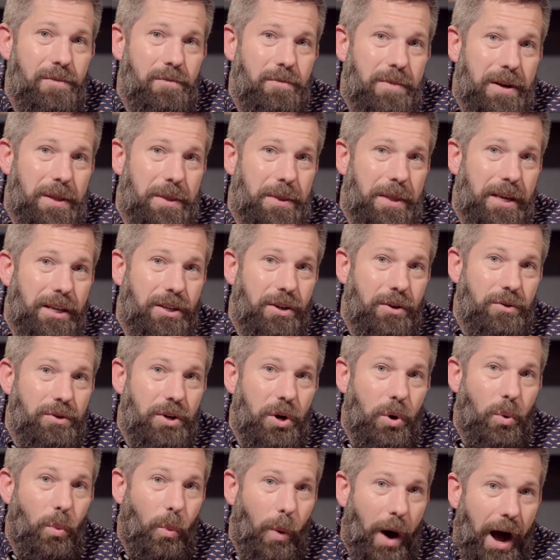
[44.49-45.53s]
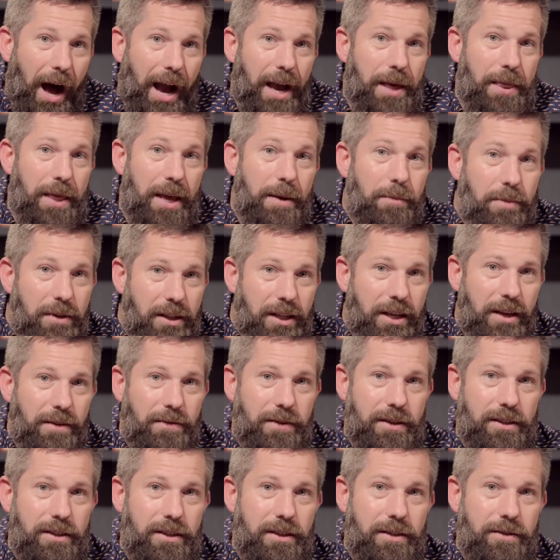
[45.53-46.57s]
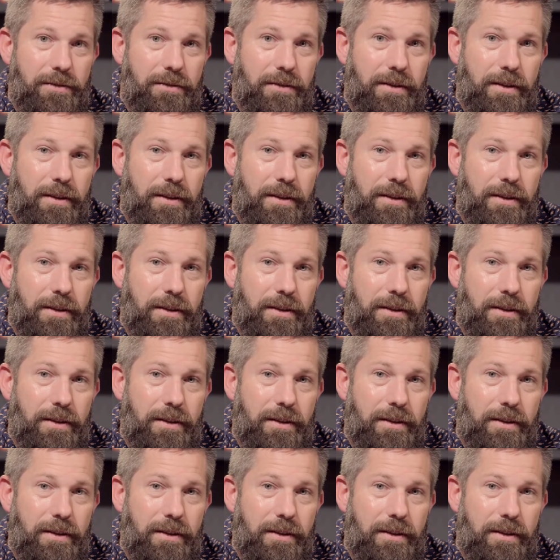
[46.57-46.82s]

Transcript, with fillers: but they don't know why they believe it.